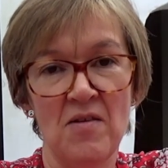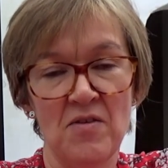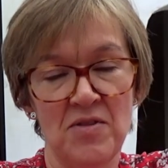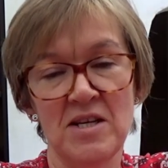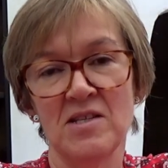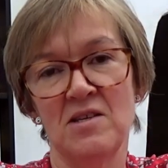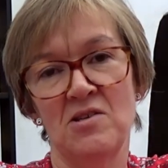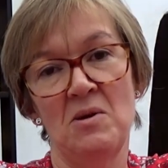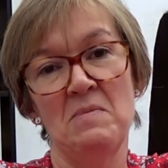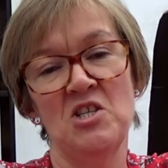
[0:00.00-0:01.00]
Things
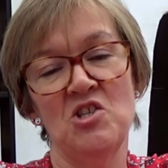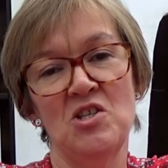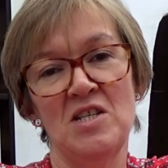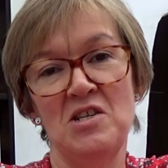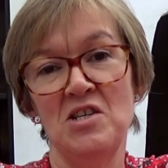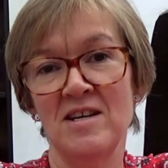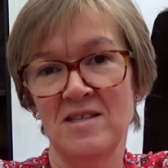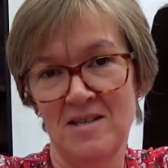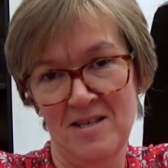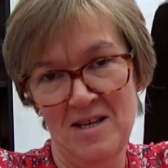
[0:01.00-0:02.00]
that I mentioned in
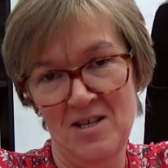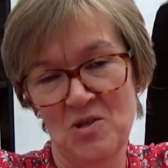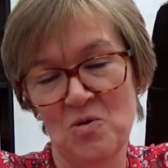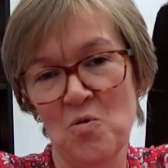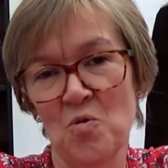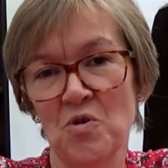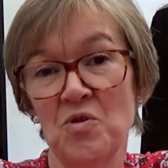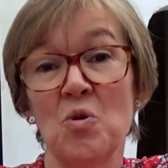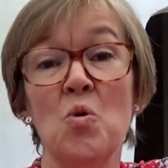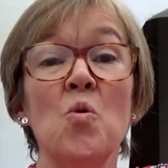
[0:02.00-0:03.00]
yesterday's talk,
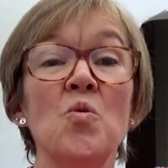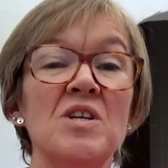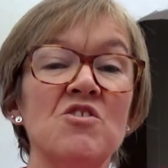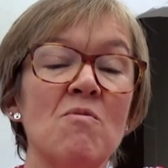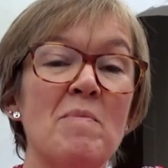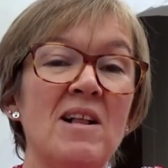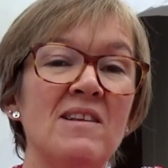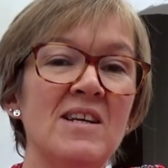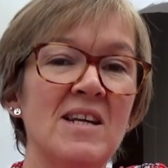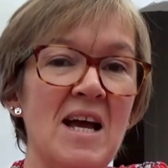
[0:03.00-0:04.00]
the Cornish
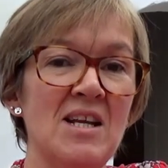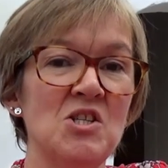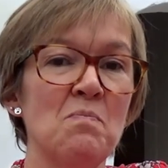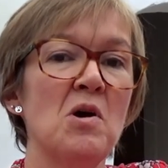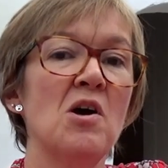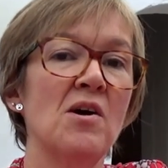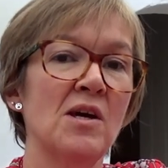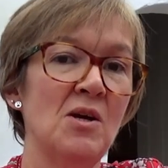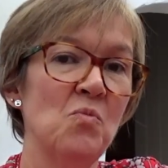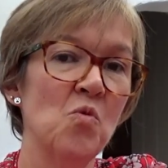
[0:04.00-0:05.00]
Rebellion and
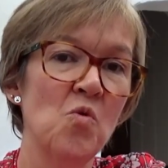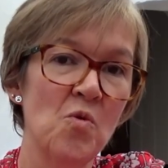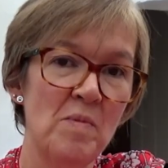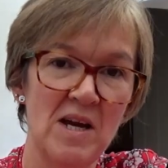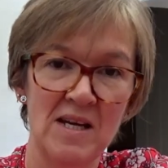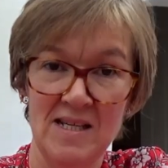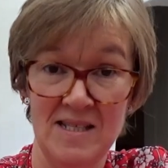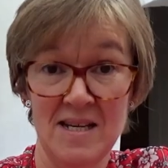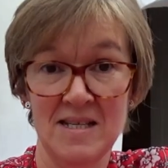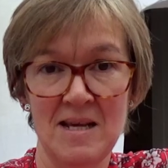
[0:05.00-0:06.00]
Perkin Warbeck
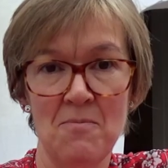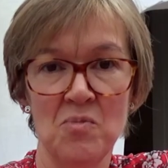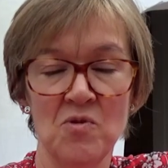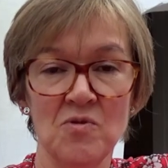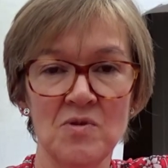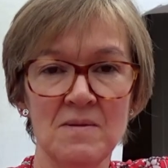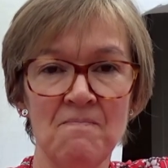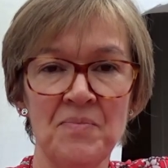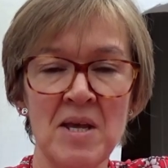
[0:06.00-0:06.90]
as examples.